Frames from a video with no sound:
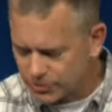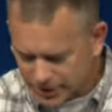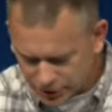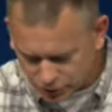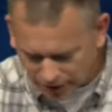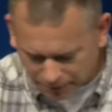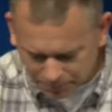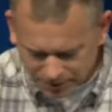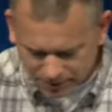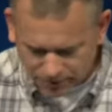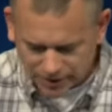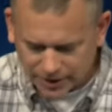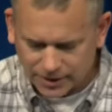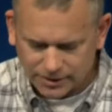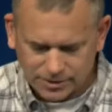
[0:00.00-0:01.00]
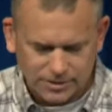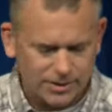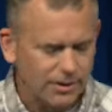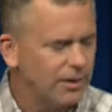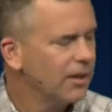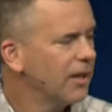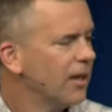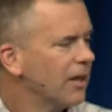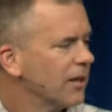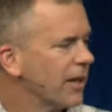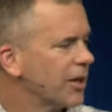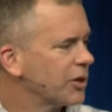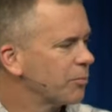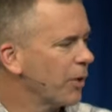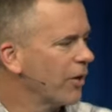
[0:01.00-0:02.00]
They dropped to their knees to let
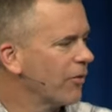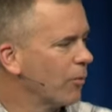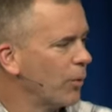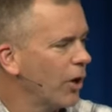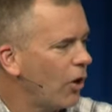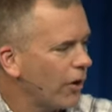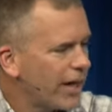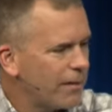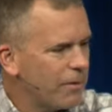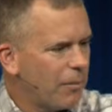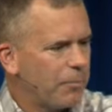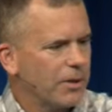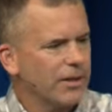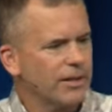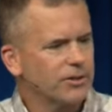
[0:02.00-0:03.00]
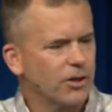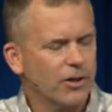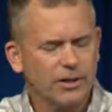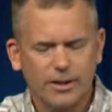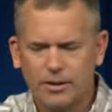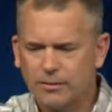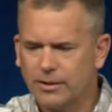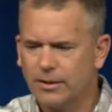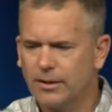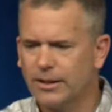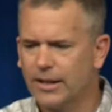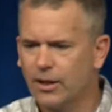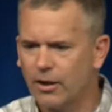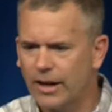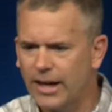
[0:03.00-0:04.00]
us pray for them. We all came up and our,
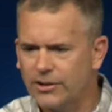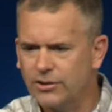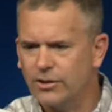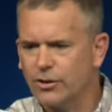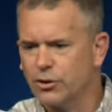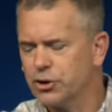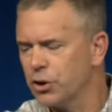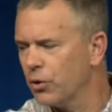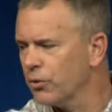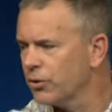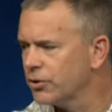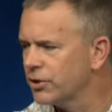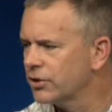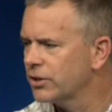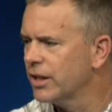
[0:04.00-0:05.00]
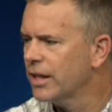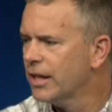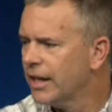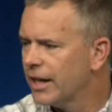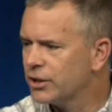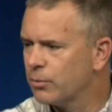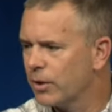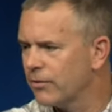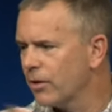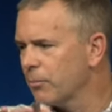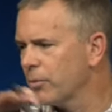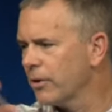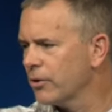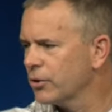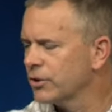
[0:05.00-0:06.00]
laid our hands on their shoulders as, as one of our
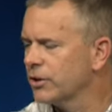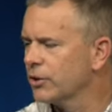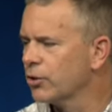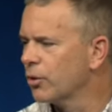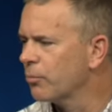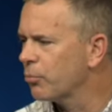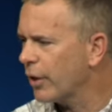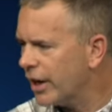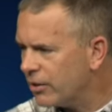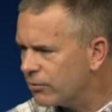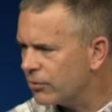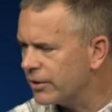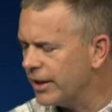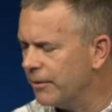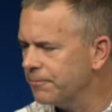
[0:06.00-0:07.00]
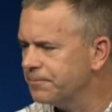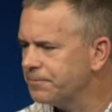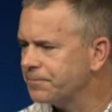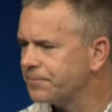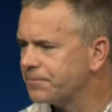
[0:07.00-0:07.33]
brothers in the group prayed for them.